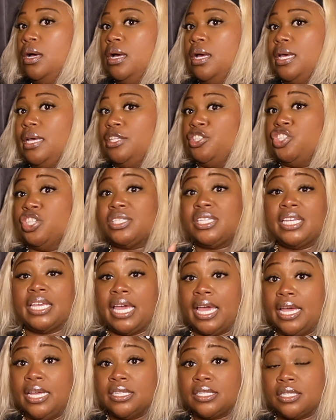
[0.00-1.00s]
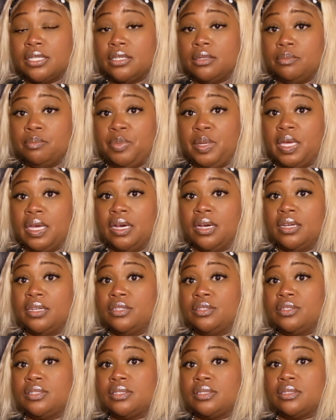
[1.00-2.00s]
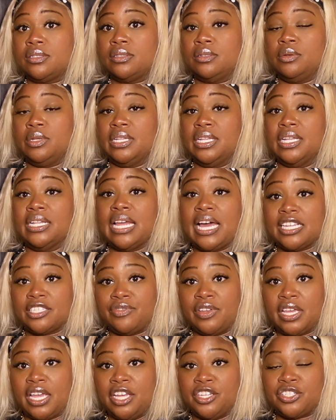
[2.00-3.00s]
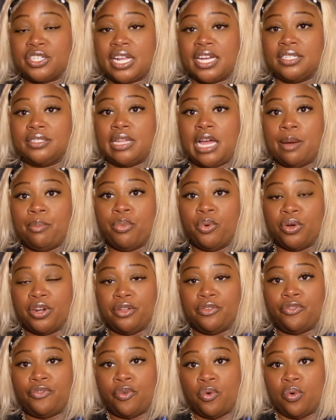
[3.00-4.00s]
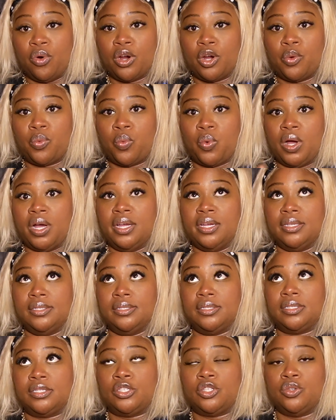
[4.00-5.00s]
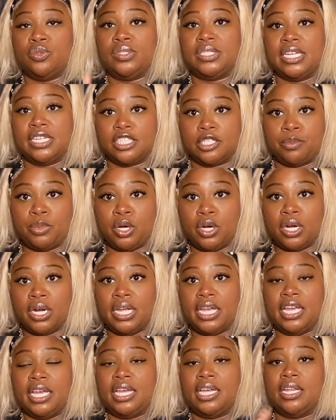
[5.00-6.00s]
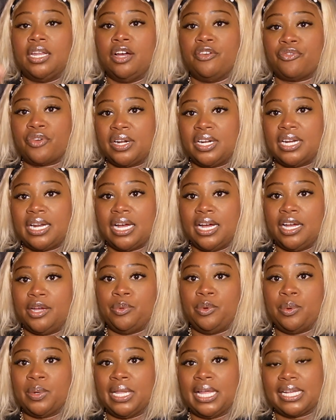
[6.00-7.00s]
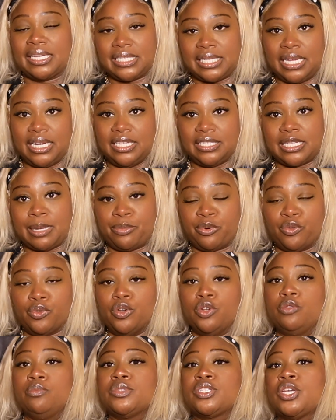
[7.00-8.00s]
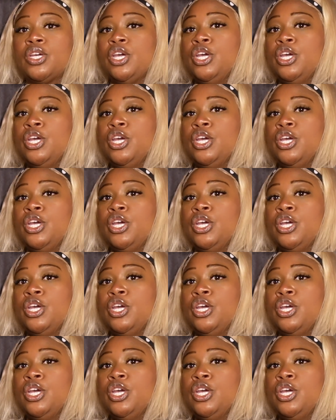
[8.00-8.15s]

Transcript: just in case, because the last vacation I bought it for was to Zanzibar, and a friend and I, we were like staying in separate rooms.